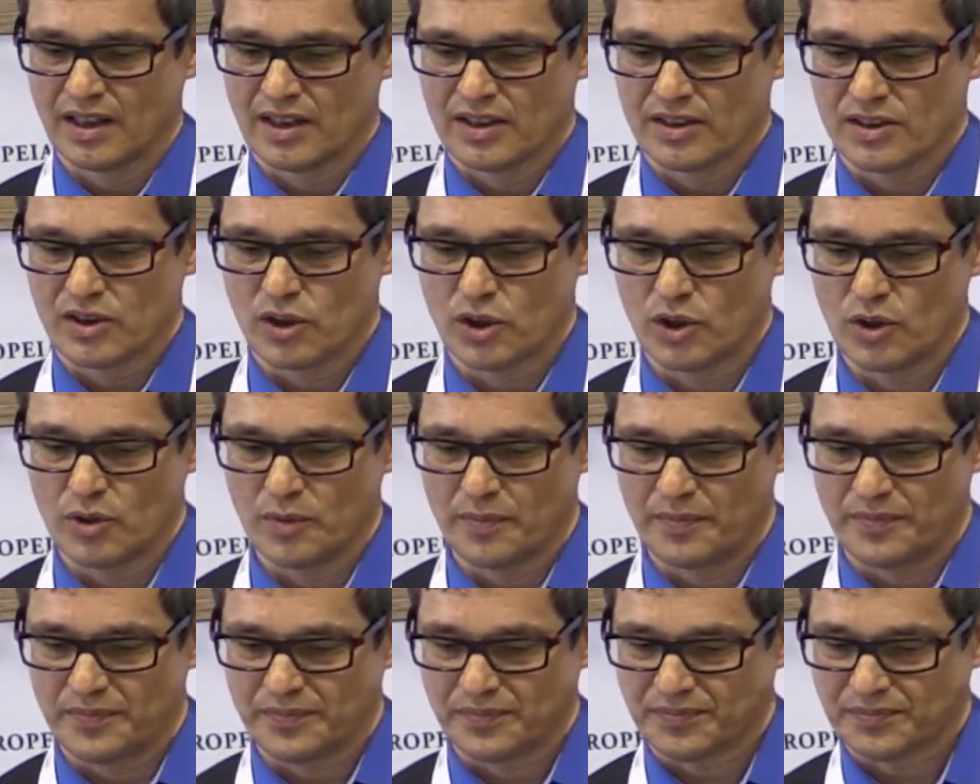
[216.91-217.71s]

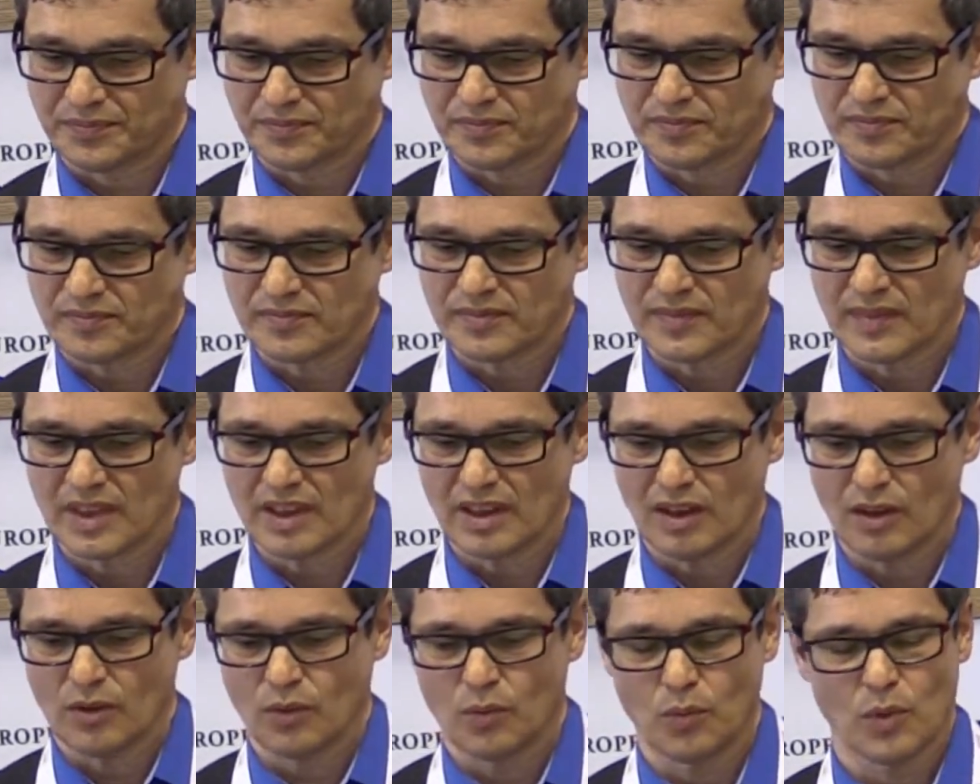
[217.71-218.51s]
So
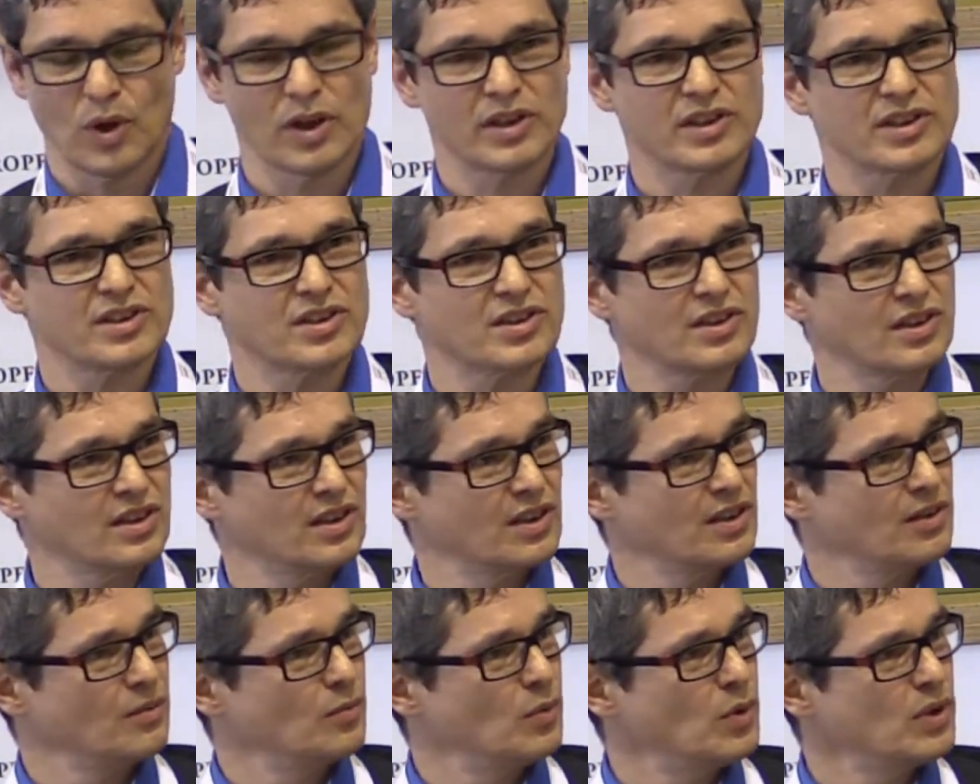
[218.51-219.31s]
what
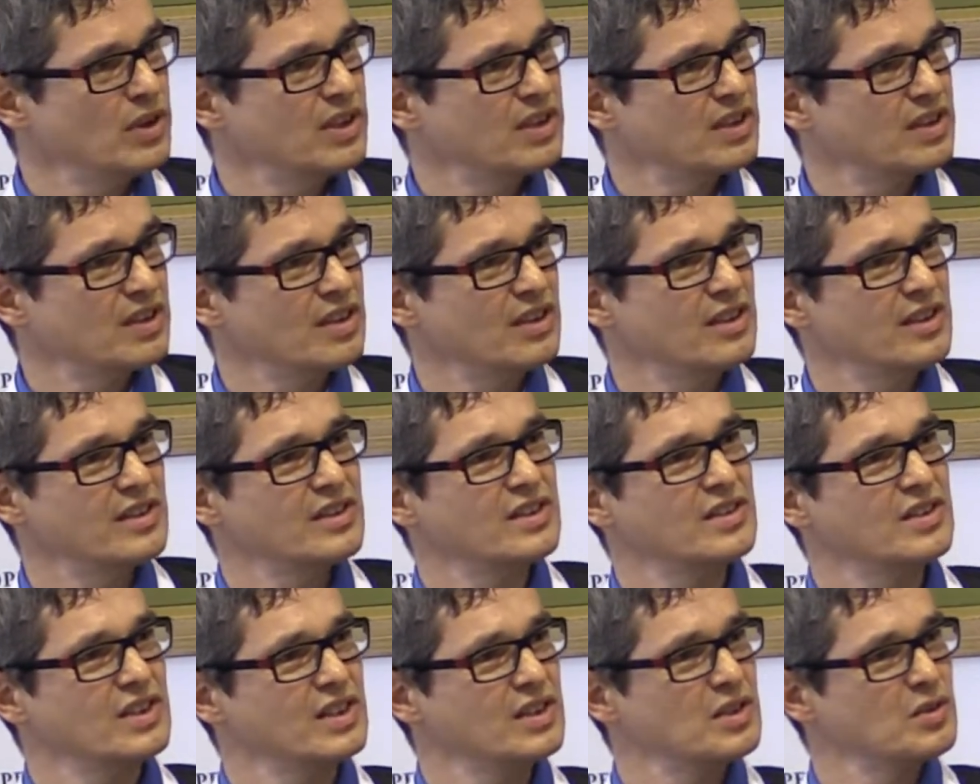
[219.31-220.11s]

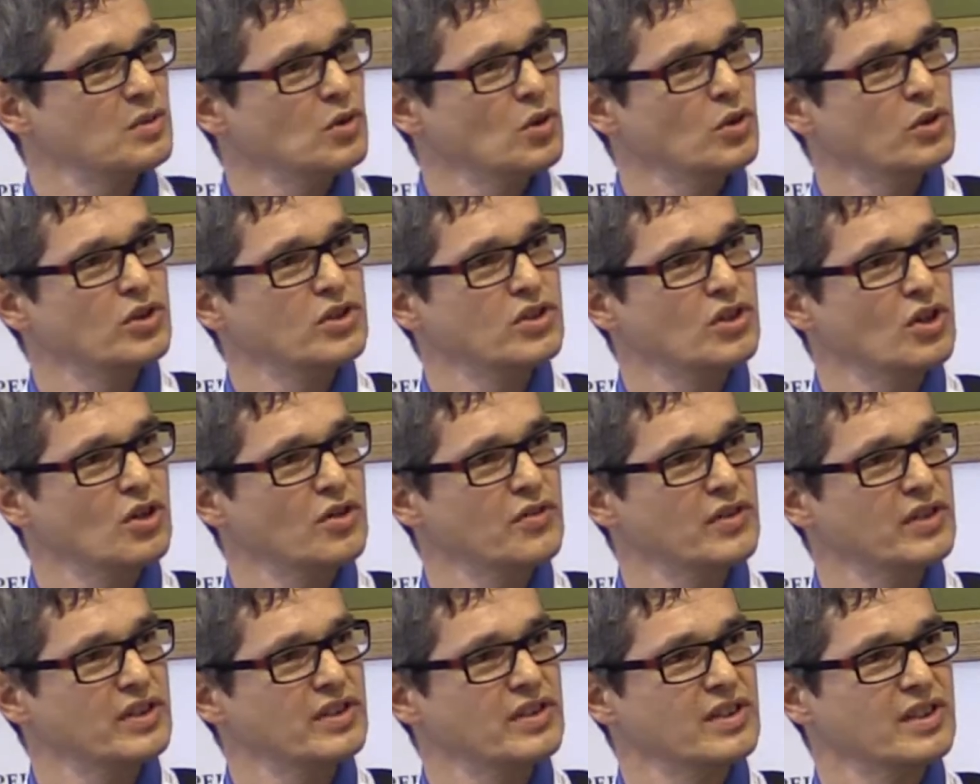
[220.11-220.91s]
is this good
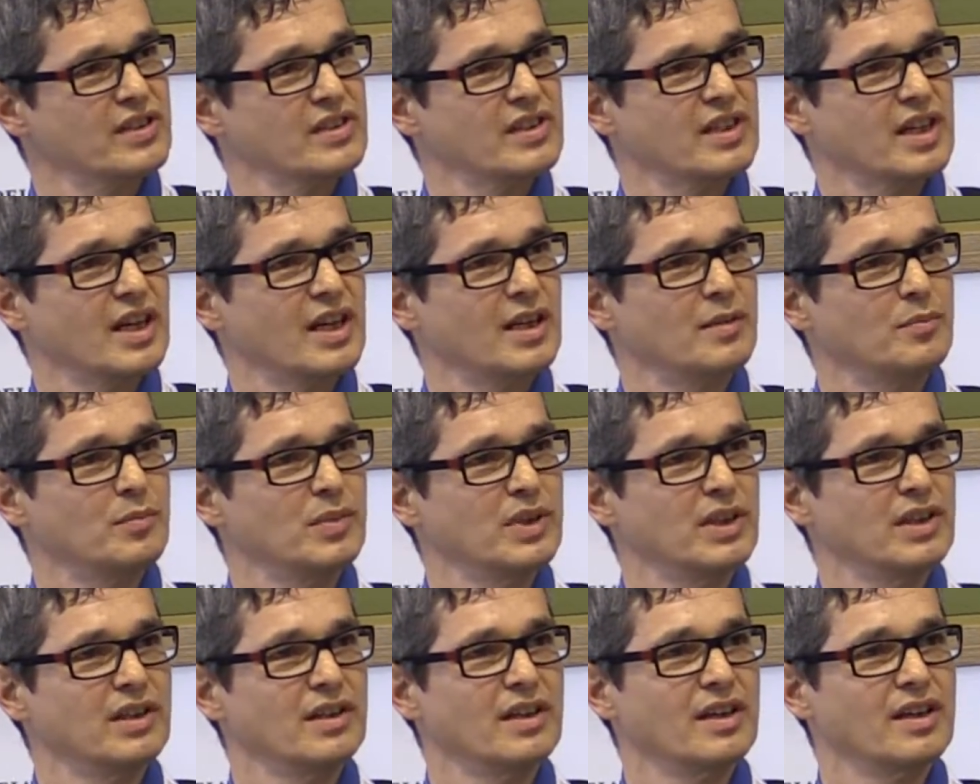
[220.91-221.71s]
service? This can
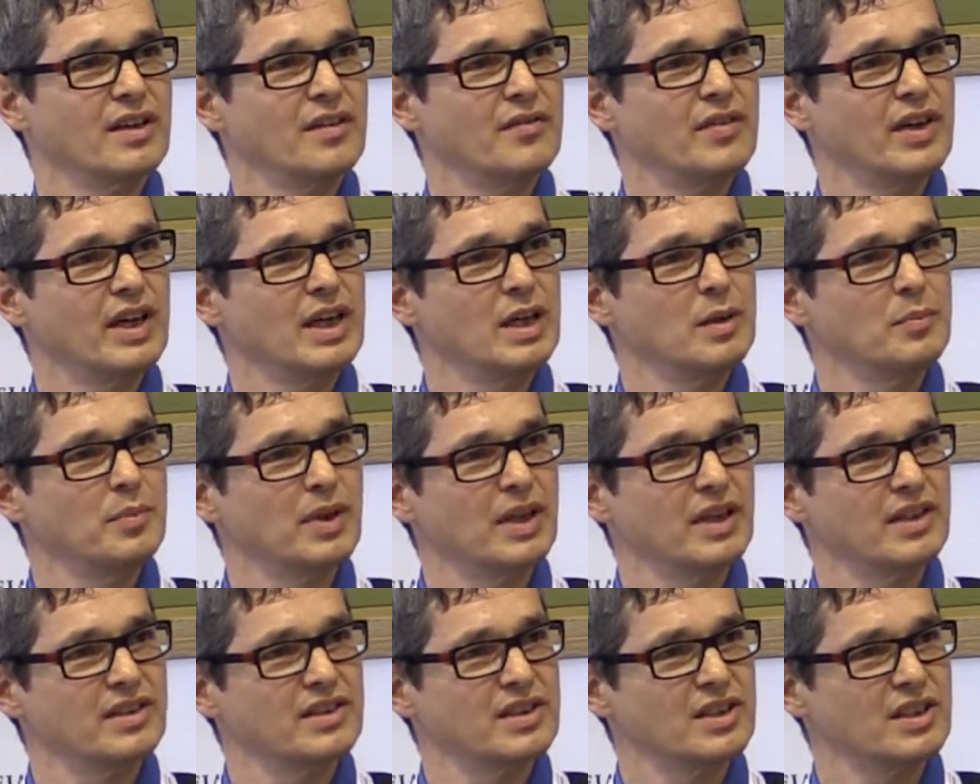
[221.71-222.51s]
be
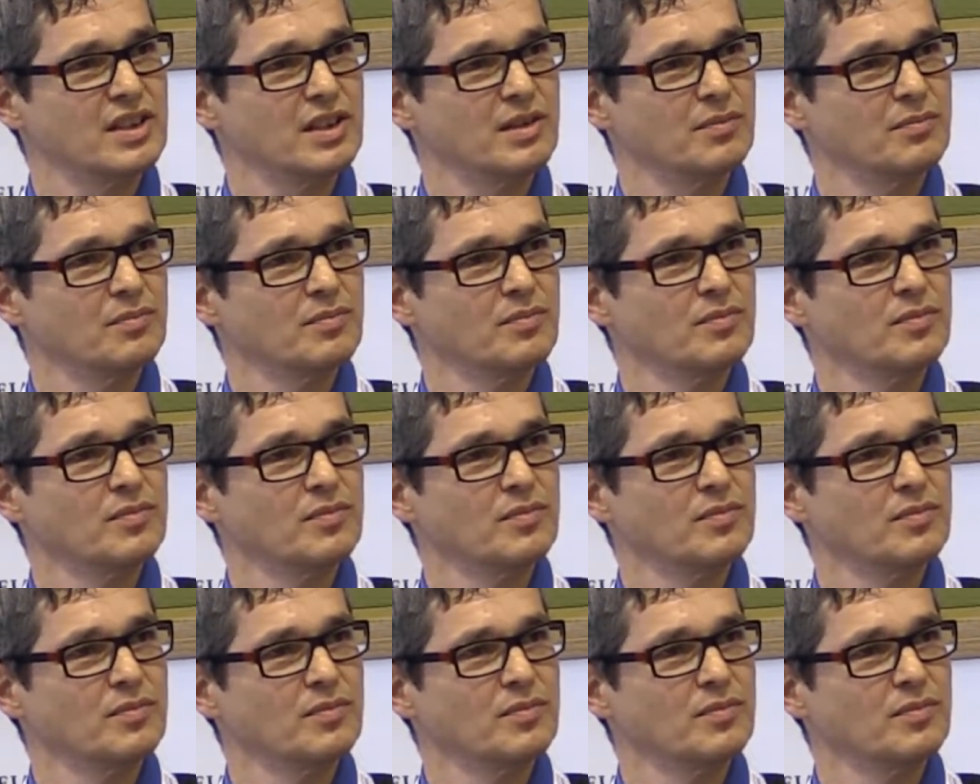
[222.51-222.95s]
availability.